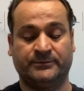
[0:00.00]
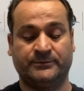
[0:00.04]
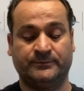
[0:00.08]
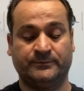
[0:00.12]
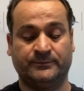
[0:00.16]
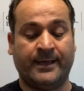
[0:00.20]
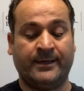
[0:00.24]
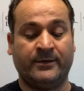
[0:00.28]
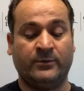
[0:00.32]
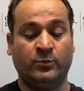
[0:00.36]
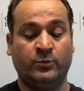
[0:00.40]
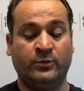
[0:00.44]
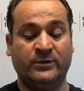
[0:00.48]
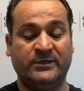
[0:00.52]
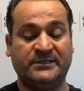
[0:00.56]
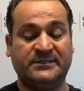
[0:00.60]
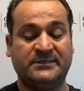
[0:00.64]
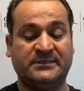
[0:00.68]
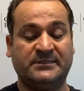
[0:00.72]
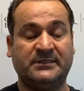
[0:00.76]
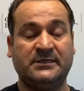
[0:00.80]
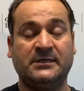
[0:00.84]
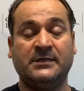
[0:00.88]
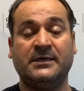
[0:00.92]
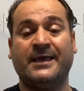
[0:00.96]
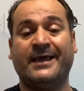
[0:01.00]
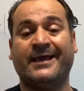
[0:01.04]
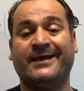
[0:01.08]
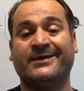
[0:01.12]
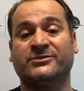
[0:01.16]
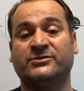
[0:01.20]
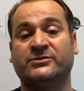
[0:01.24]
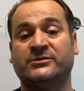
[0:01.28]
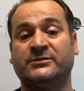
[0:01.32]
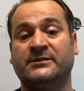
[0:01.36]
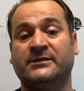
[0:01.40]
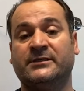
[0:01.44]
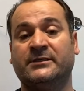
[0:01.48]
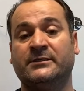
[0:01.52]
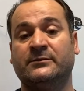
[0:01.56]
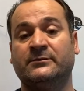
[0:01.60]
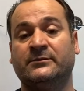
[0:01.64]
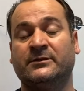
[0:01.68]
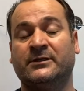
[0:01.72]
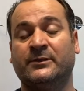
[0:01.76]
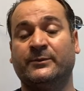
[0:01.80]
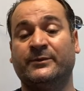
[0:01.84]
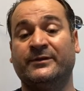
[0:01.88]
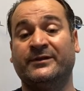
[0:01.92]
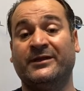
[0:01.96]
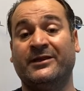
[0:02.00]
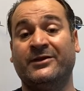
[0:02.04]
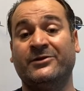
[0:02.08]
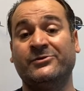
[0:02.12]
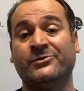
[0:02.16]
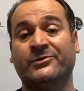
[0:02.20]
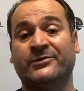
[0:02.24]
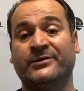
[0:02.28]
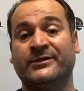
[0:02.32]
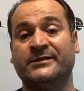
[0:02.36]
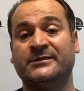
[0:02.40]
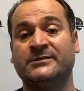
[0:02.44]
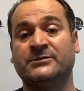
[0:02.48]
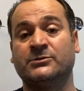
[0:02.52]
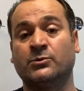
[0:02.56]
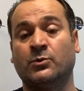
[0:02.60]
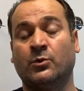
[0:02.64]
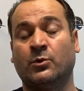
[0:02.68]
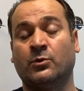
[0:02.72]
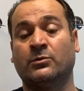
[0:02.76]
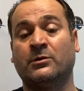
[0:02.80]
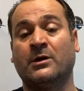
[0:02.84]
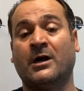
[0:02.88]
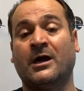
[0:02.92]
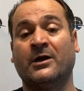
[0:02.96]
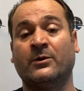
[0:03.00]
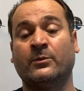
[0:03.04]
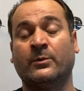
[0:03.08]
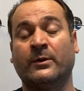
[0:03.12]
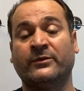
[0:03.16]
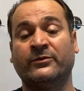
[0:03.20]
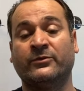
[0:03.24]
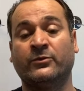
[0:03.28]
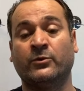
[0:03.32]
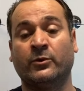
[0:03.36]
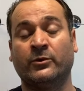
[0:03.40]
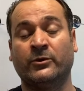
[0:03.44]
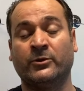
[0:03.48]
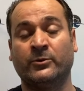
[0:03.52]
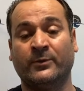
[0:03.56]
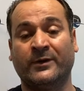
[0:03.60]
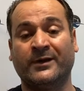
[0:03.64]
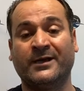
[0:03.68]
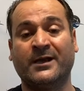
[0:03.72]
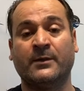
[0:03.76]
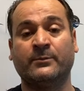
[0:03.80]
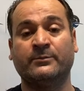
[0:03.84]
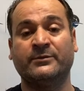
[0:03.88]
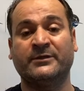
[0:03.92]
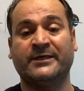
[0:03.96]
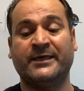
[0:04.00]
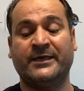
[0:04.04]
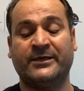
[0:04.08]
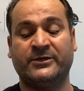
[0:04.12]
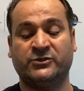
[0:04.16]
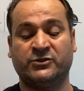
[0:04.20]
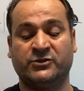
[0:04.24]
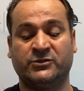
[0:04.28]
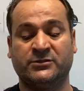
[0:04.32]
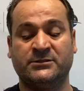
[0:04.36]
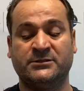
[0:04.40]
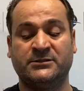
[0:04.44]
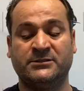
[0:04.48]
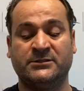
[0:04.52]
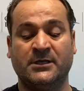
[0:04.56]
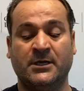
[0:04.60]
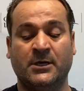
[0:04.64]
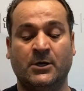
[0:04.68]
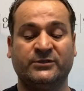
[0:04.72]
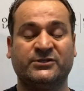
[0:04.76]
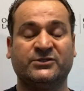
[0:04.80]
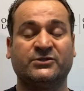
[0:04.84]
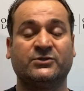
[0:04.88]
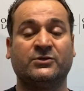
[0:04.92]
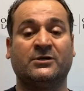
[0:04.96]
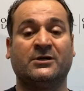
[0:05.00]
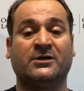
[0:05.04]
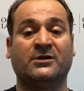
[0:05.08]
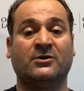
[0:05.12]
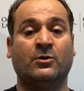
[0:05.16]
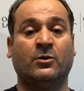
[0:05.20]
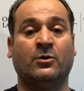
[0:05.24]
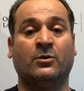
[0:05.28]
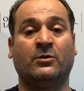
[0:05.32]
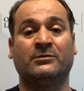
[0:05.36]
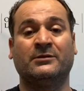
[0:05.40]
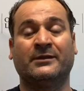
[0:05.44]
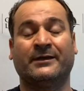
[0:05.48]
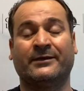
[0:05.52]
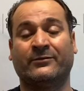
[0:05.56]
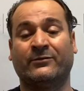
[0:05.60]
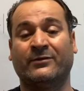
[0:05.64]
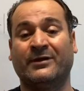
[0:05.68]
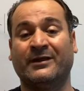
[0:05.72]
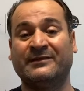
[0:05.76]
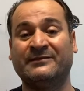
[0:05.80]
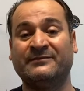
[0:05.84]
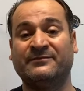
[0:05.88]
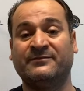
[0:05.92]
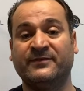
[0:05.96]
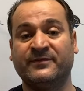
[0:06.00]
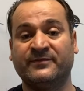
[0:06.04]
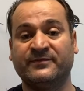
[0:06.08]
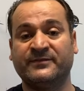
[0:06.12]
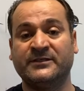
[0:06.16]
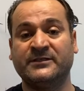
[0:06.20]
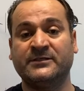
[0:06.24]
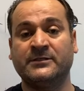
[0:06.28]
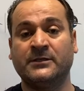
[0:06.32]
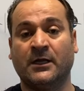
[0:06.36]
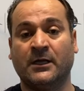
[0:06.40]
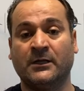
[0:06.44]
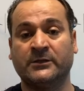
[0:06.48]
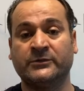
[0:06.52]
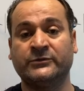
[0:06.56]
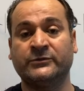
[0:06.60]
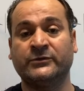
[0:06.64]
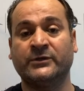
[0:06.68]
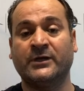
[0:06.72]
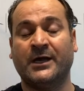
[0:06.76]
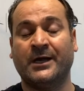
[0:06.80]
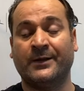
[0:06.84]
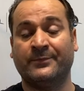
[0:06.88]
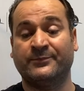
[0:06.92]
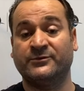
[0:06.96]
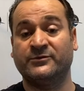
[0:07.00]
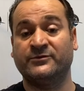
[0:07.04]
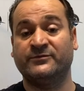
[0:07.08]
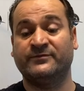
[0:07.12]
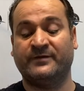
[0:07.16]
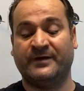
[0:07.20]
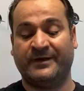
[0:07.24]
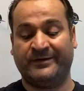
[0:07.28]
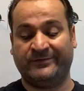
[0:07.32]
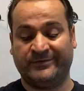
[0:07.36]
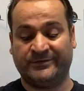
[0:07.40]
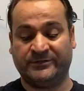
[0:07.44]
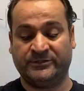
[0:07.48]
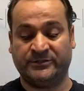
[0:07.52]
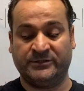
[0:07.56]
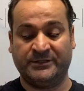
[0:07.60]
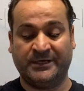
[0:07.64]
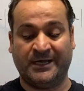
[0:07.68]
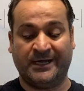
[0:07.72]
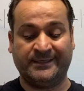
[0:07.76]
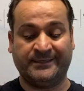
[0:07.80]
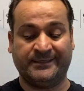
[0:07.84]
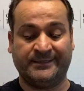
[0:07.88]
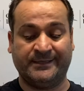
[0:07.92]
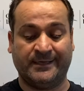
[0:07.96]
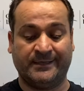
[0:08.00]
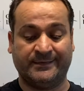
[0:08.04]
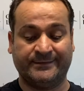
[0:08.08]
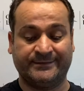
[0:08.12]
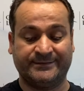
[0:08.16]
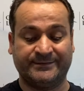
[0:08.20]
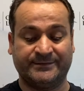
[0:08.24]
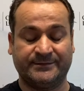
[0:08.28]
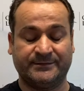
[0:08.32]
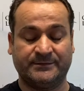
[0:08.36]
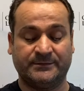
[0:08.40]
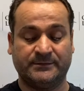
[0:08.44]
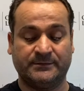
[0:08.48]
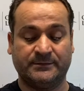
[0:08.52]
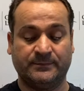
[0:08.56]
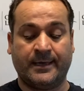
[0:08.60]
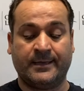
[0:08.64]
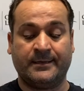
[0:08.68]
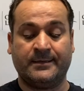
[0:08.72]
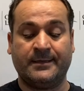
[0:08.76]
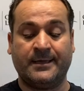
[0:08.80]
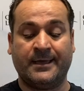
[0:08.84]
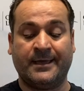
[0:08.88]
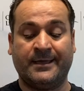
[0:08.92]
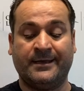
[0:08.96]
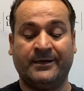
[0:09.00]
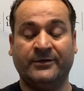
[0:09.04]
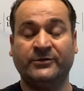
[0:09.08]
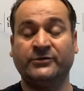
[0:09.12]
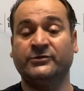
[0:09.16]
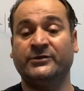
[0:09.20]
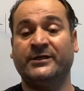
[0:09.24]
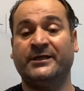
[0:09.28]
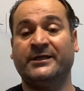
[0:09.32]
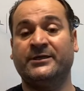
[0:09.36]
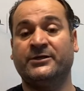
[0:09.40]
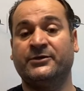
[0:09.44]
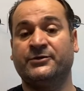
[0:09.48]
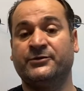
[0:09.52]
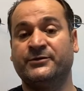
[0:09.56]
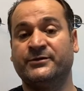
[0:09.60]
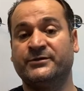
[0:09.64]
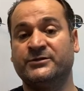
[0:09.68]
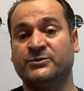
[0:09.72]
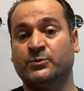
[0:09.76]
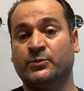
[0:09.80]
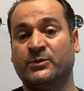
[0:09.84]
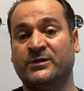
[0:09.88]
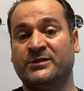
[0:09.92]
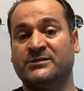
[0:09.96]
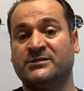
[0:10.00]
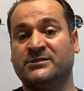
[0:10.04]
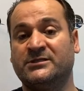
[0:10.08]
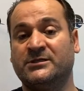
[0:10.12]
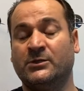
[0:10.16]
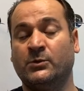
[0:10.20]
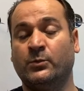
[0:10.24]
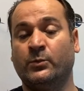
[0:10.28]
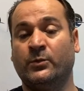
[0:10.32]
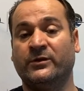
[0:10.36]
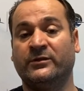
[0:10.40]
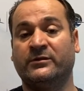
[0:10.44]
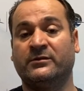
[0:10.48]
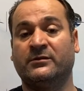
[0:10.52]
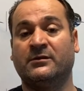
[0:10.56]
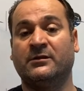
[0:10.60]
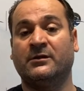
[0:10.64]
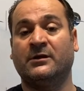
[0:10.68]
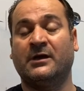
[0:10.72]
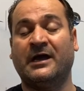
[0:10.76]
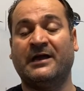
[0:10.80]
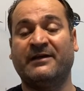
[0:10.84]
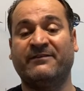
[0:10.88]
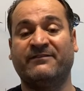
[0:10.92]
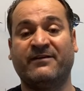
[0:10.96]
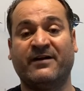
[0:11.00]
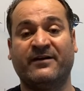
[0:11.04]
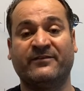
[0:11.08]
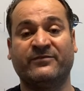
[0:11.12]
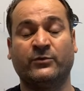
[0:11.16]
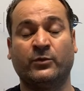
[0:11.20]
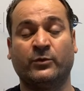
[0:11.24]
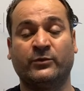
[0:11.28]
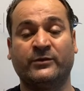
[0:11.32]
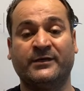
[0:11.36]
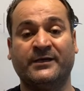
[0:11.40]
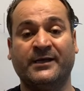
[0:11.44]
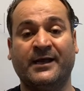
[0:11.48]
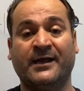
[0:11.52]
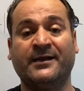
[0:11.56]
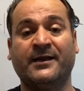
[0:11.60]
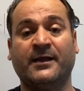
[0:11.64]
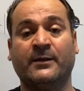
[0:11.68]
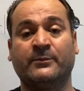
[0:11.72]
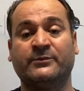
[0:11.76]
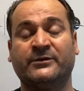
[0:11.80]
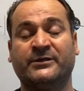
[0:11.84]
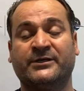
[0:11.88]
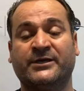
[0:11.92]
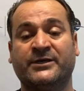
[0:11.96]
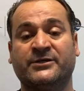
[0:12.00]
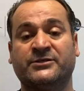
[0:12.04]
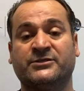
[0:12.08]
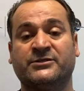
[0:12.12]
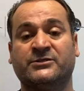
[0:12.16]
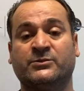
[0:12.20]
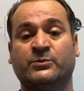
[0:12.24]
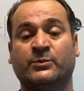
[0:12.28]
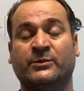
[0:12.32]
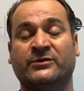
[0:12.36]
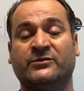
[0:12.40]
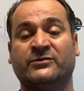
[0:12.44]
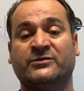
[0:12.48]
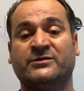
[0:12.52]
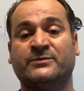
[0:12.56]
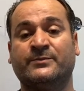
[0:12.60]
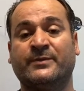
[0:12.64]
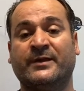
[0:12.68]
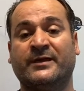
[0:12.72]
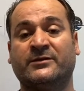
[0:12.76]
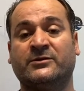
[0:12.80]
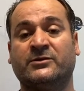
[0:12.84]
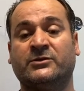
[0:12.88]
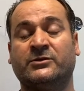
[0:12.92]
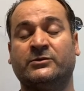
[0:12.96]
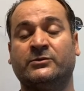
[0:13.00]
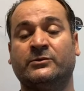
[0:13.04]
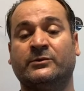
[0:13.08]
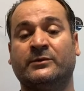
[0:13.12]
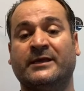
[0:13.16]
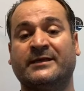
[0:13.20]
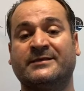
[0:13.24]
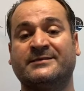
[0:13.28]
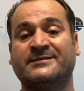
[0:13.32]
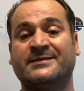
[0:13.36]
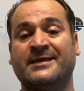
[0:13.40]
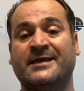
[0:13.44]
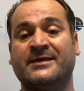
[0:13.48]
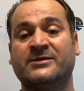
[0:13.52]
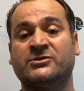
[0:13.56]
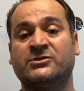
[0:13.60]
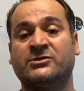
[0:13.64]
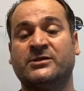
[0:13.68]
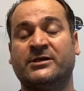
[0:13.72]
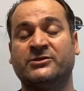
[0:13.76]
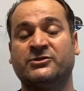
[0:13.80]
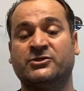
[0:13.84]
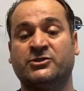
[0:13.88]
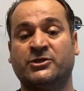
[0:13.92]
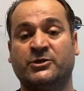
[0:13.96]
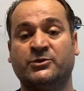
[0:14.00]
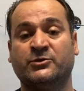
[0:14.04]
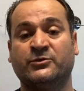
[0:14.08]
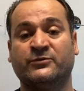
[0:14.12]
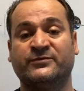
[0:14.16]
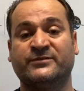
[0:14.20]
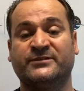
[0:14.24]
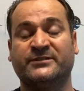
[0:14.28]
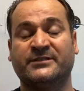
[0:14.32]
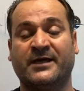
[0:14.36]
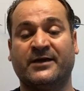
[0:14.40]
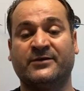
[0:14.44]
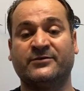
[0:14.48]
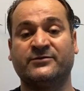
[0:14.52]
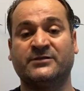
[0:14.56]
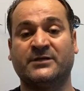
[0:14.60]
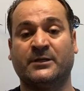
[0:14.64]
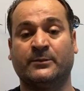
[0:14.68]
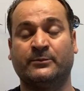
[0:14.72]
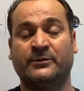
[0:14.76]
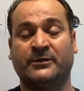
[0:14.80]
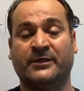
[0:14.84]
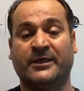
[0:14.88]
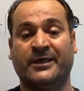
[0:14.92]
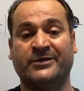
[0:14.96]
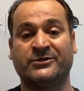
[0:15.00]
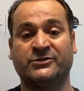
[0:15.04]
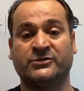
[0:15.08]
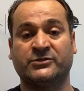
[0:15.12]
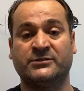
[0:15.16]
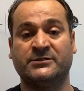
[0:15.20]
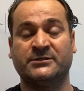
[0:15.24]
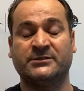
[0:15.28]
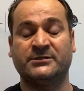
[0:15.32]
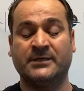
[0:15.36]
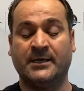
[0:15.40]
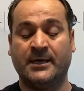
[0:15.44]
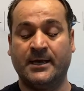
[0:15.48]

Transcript: And we see actually a little bit increase on I-131 applications, which is going to go like around $15 up to $590. And another increase we see with the I-539 applications with respect to extension and change of status applications.